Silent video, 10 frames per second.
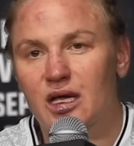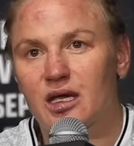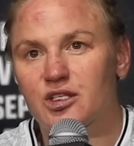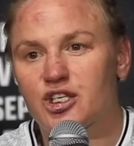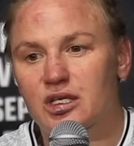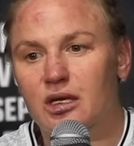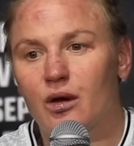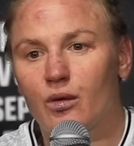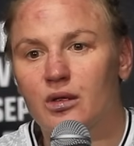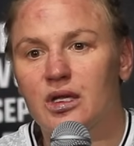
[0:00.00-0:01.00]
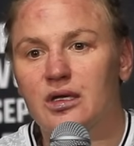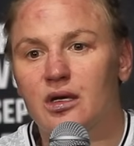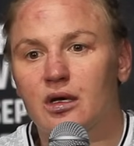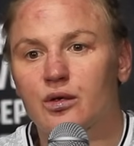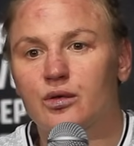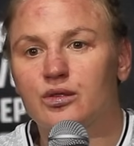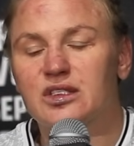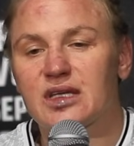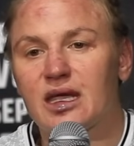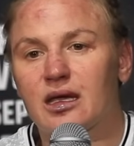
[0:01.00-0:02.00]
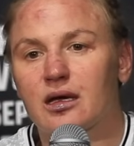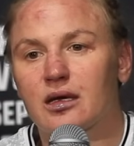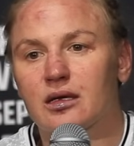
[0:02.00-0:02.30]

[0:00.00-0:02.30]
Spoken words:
And she only could take